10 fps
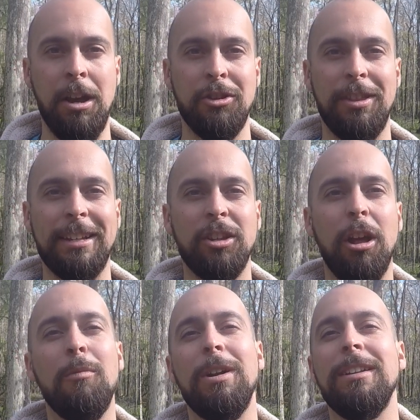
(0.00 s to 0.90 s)
So that's all
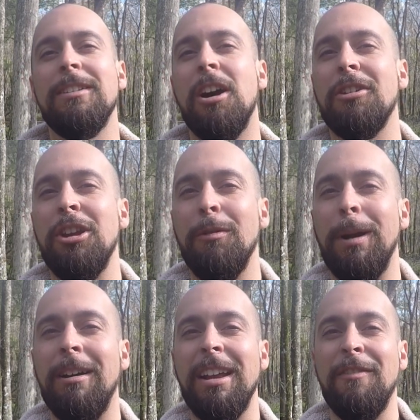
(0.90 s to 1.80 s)
I wanted to talk to you
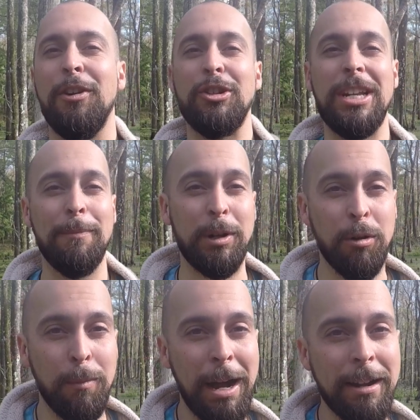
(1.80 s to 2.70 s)
about. If you're
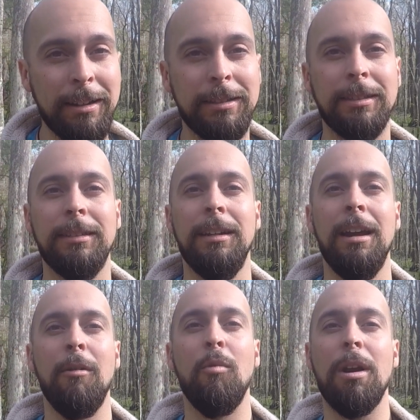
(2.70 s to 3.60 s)
skeptical about it,
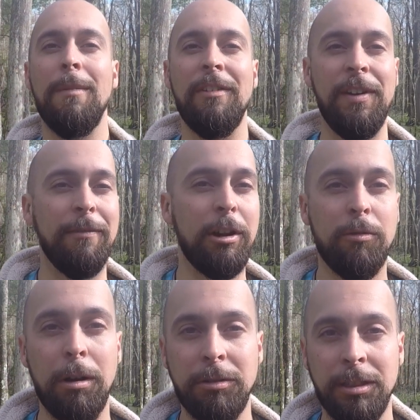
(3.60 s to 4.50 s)
one of my favorite
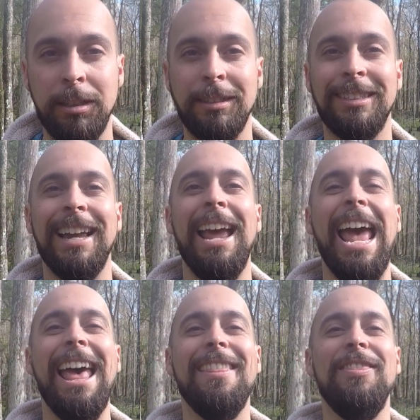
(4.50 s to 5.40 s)
quotes is,
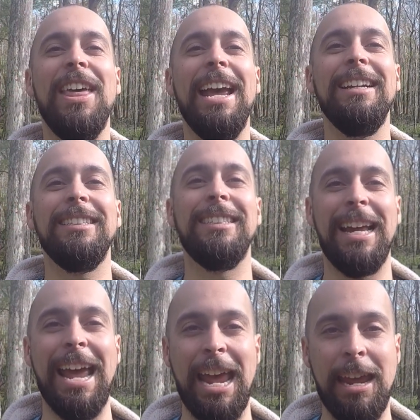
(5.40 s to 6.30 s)
they
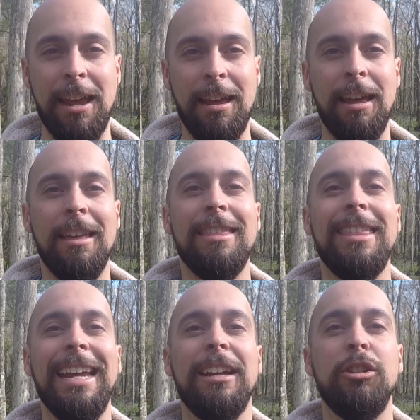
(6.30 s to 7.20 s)
say
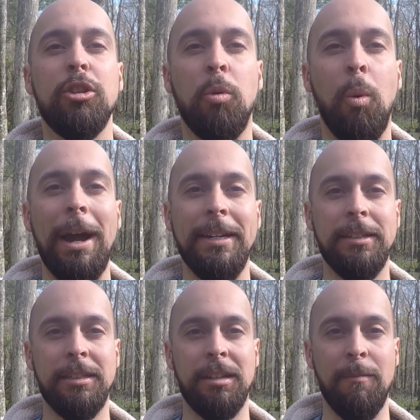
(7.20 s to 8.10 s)
think
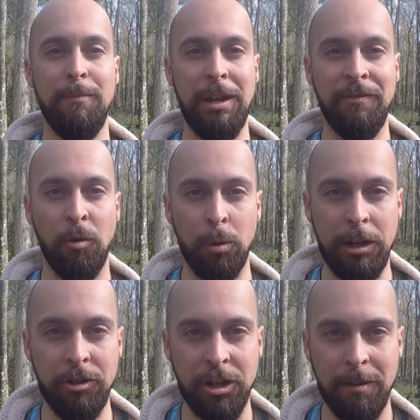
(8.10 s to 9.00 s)
twice before
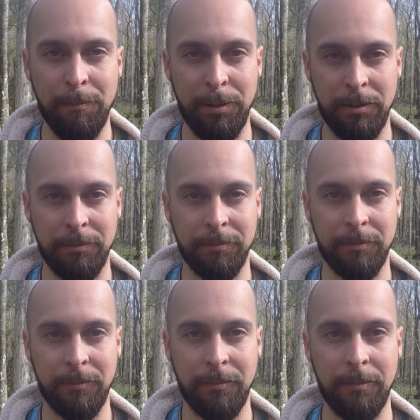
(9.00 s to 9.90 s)
you jump.
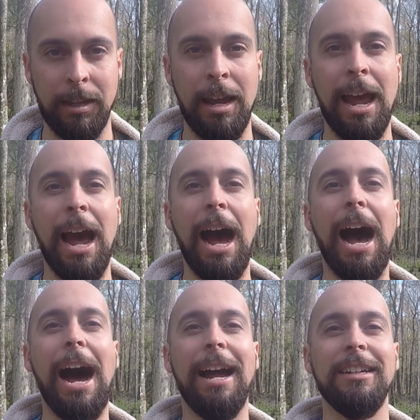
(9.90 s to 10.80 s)

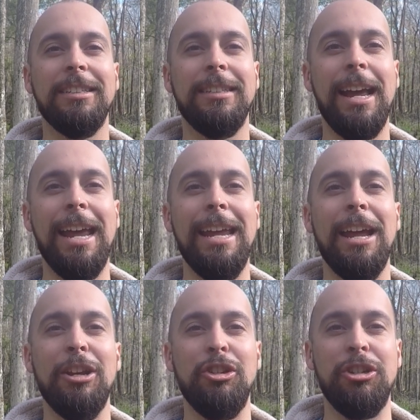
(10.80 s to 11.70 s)
I say
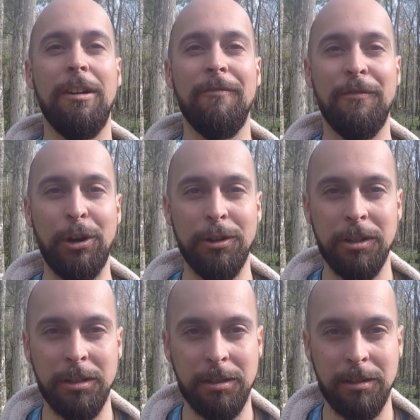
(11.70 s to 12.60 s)
jump
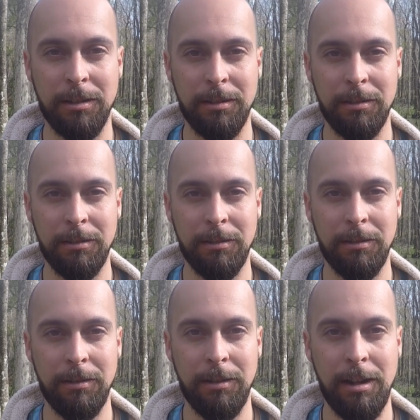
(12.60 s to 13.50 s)
first
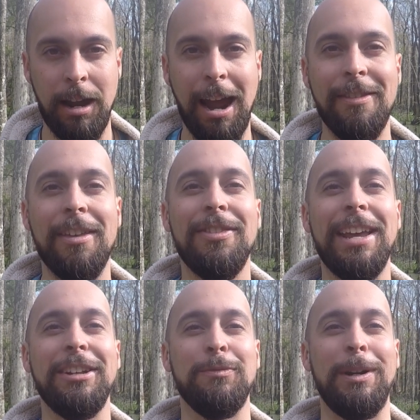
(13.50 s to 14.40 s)
and then
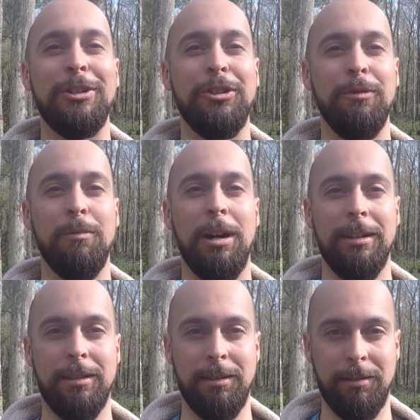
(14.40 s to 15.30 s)
think as much as you
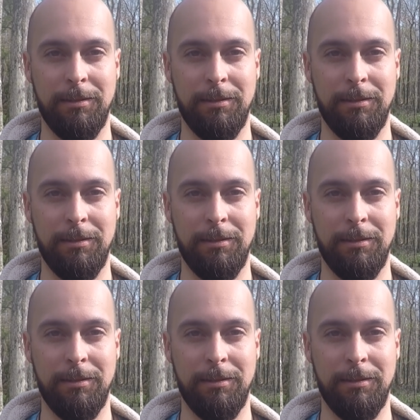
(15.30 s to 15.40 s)
want.